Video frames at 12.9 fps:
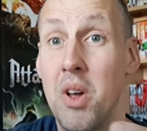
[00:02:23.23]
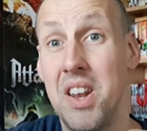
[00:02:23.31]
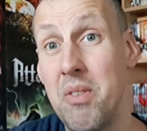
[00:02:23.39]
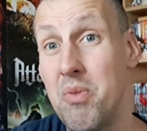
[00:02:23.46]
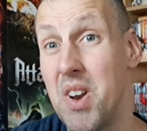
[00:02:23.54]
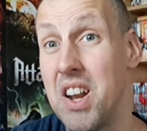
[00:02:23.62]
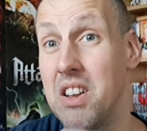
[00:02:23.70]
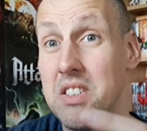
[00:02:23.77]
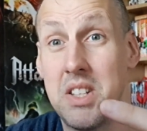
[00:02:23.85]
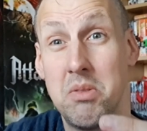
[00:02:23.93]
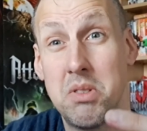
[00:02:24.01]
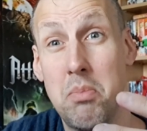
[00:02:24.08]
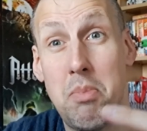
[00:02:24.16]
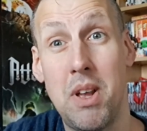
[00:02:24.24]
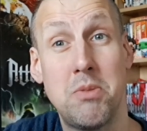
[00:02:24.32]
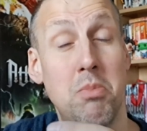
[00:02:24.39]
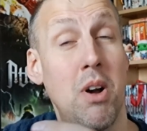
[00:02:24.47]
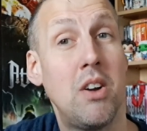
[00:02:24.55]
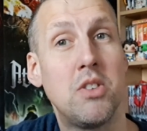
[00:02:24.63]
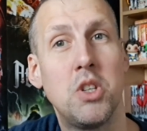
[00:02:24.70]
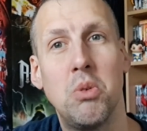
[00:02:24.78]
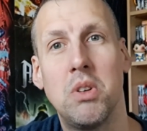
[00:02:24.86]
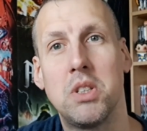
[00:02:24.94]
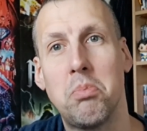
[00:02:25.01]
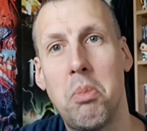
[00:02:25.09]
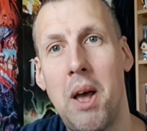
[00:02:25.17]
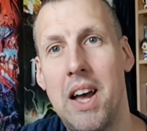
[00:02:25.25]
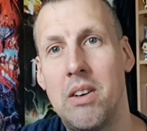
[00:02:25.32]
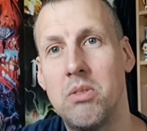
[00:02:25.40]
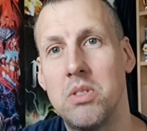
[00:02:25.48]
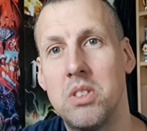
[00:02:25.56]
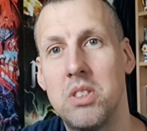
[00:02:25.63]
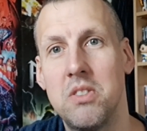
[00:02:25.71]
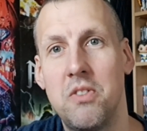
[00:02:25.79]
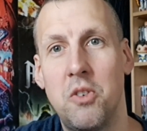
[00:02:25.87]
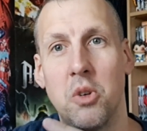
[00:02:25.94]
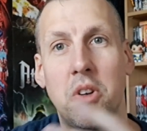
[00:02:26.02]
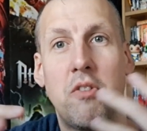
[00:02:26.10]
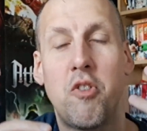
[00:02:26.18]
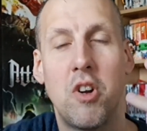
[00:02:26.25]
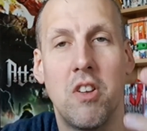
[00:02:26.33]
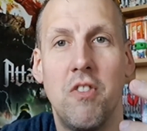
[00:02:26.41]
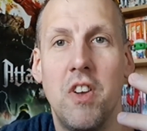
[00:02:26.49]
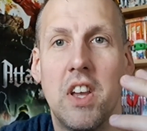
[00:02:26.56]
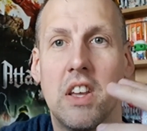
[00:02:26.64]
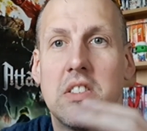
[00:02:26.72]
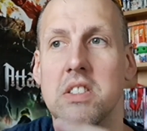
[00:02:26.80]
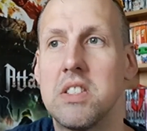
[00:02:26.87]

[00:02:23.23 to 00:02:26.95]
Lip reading: I then realised it was the best part of £200 for the free figures.